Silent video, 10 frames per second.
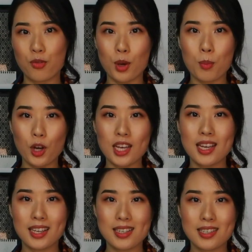your body.
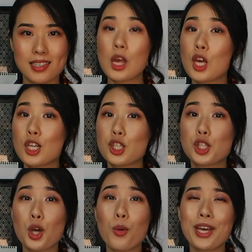
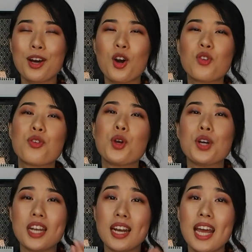Showing off
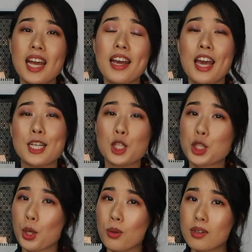your neck and
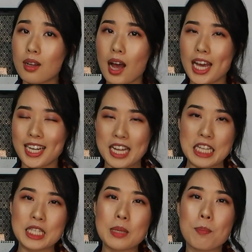shoulder line
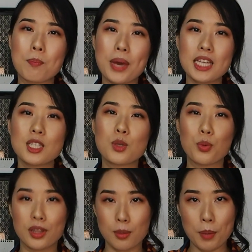is the best
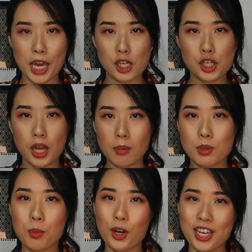with the
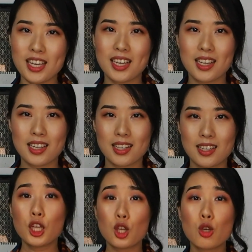pear-shaped body.
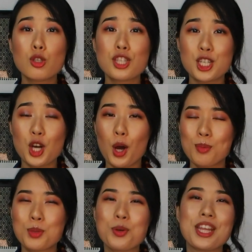Use the
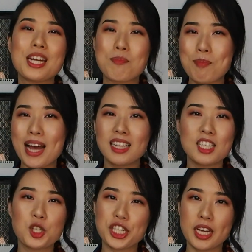tops with an
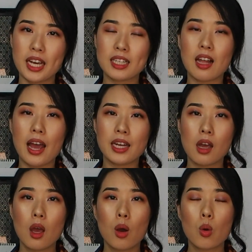embellished
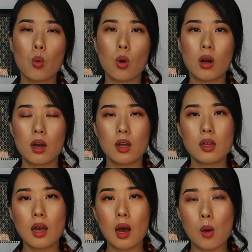neckline, or
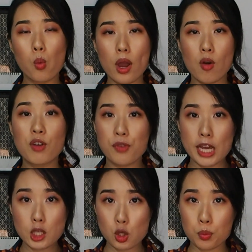wear a
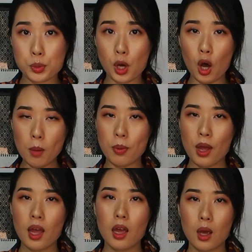V-scoop top,
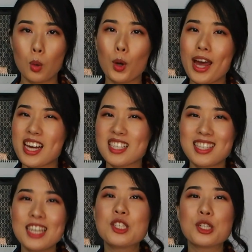or
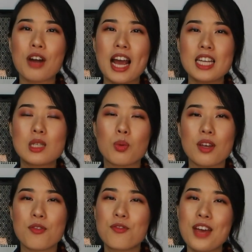accessorize with
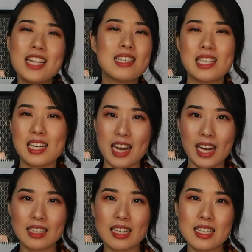a fancy
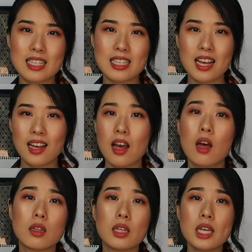necklace.
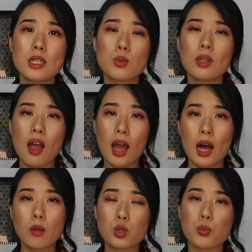These will
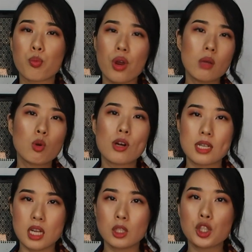help to bring more
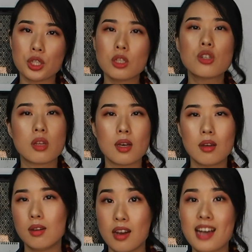attention to the
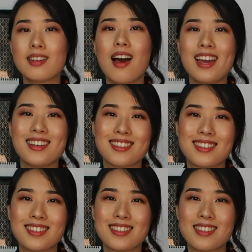neckline.
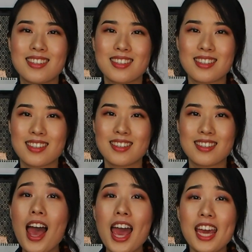
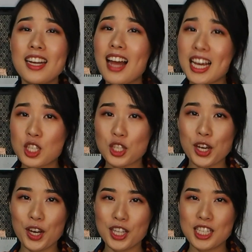A-line
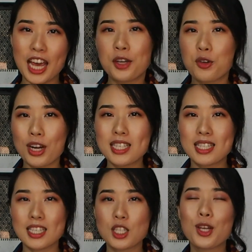skirts and
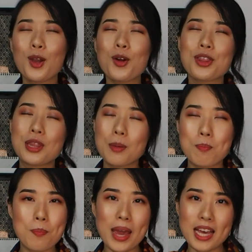dresses look the
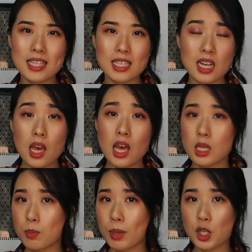best,
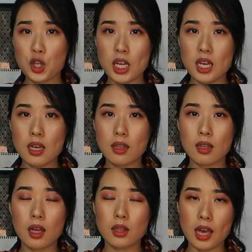
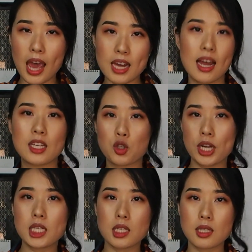especially the A-line
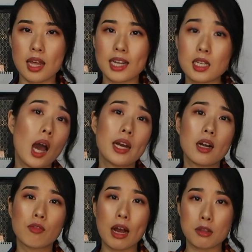dresses that are tied
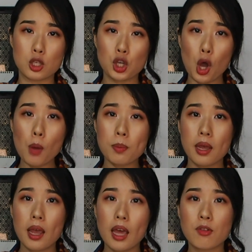around the top
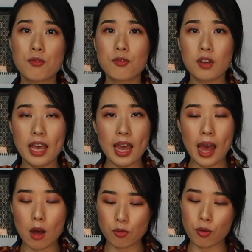and flare
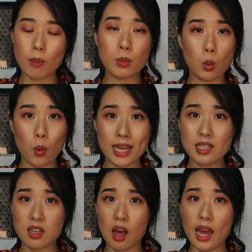out from the
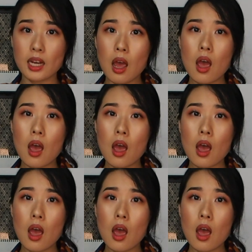waistline.